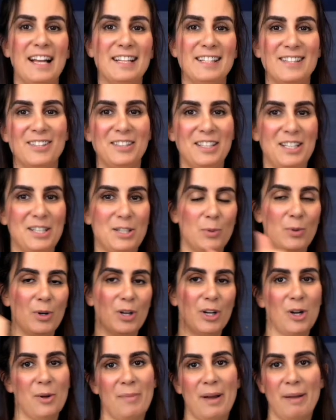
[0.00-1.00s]
still need to
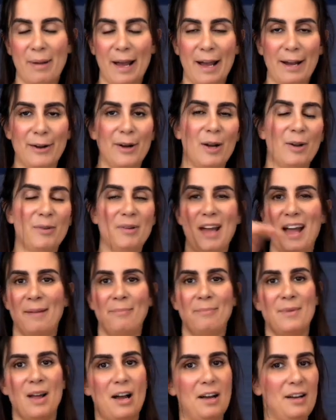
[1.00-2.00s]
work on my background.
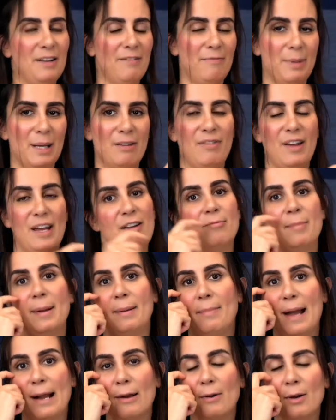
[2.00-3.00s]
I'm not a big fan of my
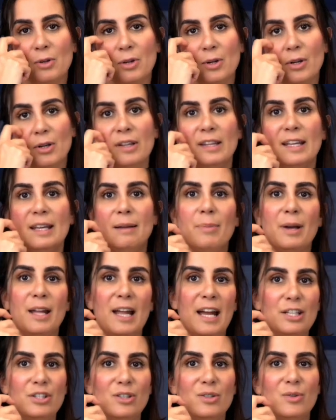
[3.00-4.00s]
background currently,
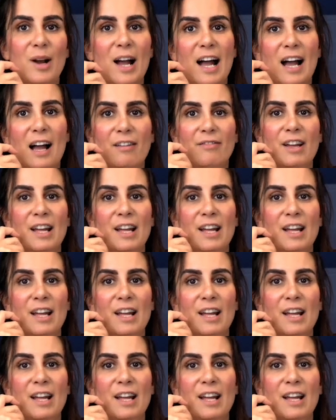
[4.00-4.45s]
but I do have